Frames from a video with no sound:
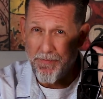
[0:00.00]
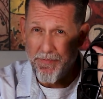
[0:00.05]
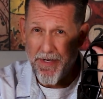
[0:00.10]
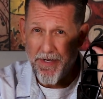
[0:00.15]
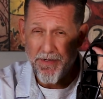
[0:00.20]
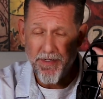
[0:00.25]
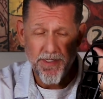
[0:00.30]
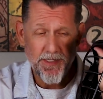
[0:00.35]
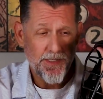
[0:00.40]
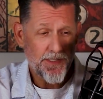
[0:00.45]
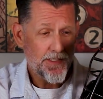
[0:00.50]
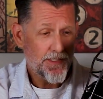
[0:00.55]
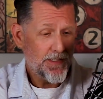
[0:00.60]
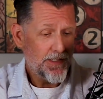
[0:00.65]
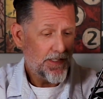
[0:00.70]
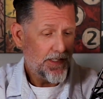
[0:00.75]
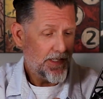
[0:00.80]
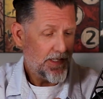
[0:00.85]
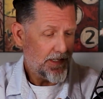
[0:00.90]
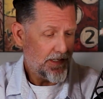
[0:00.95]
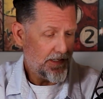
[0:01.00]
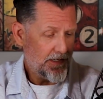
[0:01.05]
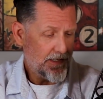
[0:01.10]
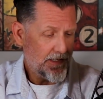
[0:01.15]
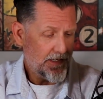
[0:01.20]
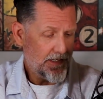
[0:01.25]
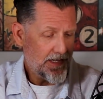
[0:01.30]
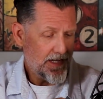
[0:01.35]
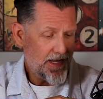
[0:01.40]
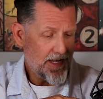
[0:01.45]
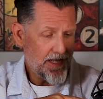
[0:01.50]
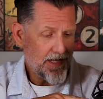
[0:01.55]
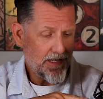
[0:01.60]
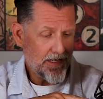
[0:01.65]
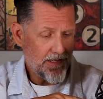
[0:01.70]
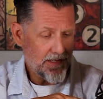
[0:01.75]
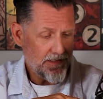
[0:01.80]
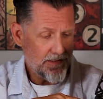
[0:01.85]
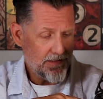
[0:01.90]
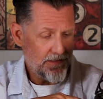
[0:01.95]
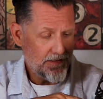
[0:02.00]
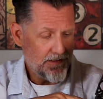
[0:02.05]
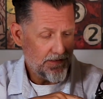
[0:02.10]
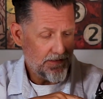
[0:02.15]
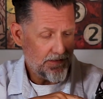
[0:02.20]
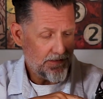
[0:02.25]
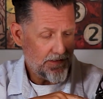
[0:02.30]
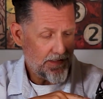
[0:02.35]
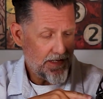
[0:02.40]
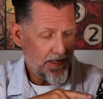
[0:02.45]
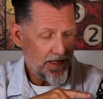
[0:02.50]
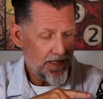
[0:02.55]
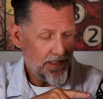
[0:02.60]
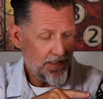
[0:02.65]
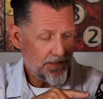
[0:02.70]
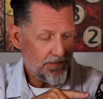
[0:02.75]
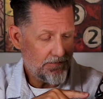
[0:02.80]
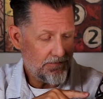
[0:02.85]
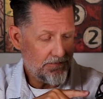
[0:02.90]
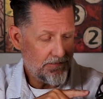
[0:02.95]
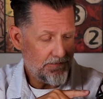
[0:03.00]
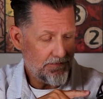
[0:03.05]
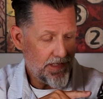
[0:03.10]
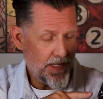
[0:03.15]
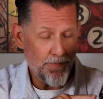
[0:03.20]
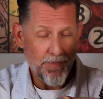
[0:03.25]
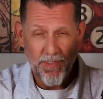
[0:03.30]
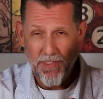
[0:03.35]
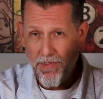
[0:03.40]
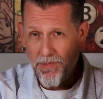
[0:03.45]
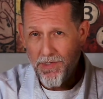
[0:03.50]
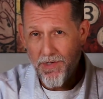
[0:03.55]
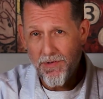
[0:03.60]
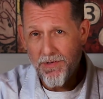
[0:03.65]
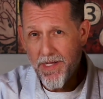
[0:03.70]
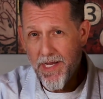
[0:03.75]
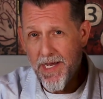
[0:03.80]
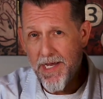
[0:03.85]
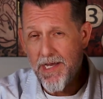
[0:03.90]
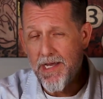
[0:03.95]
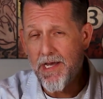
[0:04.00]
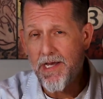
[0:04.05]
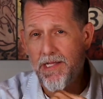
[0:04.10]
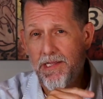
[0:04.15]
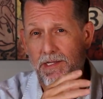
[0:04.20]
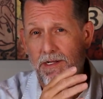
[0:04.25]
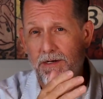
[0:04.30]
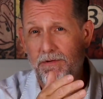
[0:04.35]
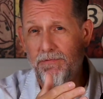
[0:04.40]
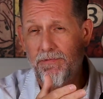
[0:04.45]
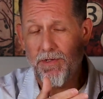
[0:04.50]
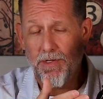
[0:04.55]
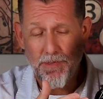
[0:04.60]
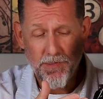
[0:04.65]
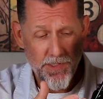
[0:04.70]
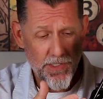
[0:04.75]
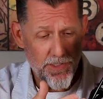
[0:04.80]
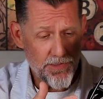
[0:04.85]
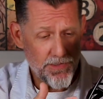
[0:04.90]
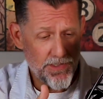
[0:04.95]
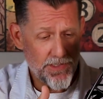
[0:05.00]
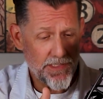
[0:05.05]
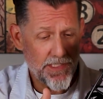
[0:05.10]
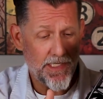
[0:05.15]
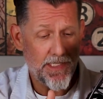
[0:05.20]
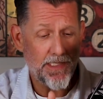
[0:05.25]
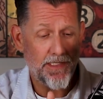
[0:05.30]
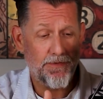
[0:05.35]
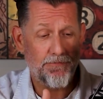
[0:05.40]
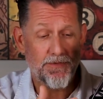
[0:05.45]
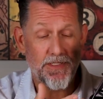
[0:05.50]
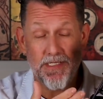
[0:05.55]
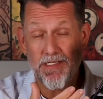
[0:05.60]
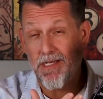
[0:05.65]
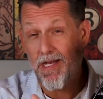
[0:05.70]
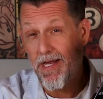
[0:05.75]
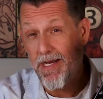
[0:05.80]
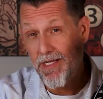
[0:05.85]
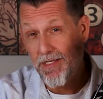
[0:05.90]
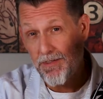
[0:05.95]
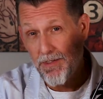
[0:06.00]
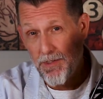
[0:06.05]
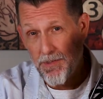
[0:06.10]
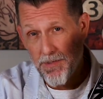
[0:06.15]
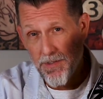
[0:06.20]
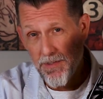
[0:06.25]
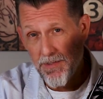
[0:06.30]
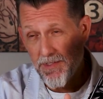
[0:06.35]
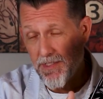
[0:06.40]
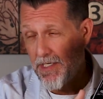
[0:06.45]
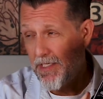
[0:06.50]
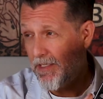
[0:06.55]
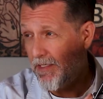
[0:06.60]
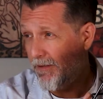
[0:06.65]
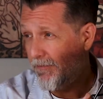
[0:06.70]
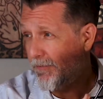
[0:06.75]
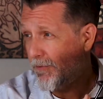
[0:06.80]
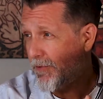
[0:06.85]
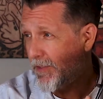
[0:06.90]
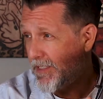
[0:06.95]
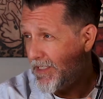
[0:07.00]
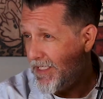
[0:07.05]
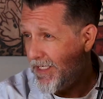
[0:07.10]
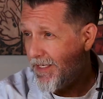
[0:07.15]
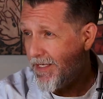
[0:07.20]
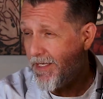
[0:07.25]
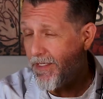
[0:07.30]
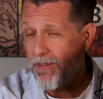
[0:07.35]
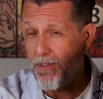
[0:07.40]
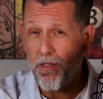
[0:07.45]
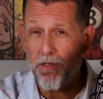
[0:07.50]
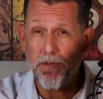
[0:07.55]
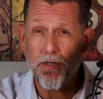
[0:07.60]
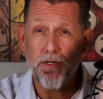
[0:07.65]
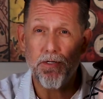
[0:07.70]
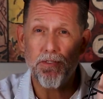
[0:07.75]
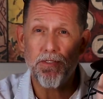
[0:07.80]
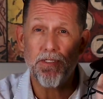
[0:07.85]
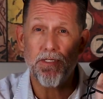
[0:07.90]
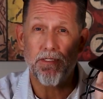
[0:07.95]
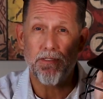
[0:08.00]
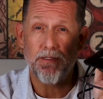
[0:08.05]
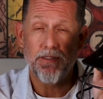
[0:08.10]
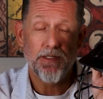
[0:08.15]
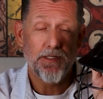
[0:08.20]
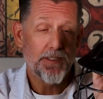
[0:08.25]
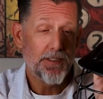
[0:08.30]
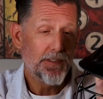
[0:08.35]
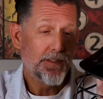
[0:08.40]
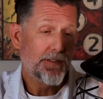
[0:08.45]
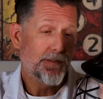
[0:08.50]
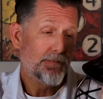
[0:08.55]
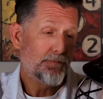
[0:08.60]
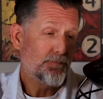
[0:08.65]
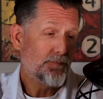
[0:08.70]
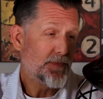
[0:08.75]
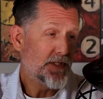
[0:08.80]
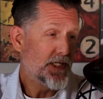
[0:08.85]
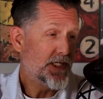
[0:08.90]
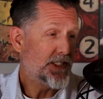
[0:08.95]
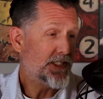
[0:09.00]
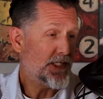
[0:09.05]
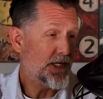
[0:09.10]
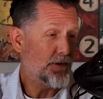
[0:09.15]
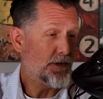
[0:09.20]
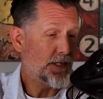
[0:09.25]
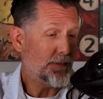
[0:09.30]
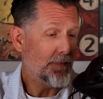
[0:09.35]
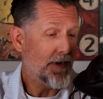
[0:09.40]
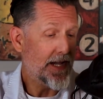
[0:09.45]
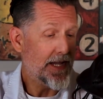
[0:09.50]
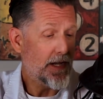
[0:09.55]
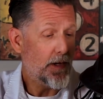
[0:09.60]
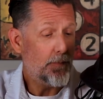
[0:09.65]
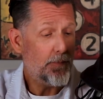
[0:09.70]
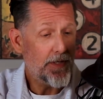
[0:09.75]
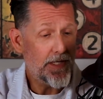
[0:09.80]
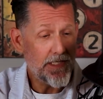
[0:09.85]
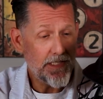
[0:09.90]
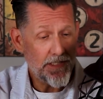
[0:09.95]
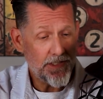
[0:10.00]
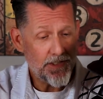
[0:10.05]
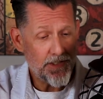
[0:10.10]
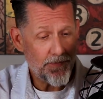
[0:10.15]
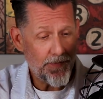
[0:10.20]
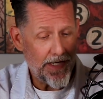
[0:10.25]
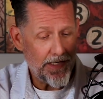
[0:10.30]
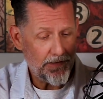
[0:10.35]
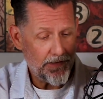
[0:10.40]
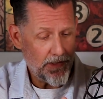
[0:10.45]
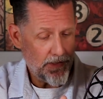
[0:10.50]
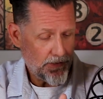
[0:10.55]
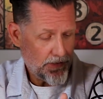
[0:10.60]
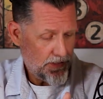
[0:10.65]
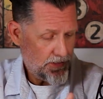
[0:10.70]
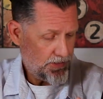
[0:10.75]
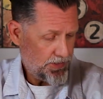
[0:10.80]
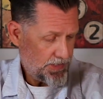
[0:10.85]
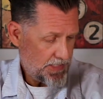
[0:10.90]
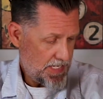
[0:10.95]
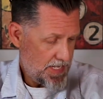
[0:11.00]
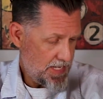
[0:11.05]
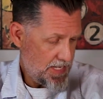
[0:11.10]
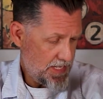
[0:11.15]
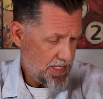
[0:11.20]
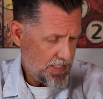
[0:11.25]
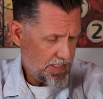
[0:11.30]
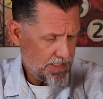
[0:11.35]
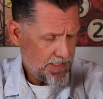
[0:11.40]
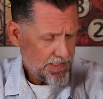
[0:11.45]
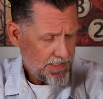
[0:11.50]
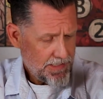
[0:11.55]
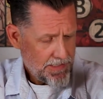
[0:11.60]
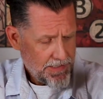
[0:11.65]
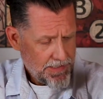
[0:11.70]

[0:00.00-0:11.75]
about it. I am a logo guy. I love logos. I love designing logos. I love critiquing logos and sharing my opinions about logos. And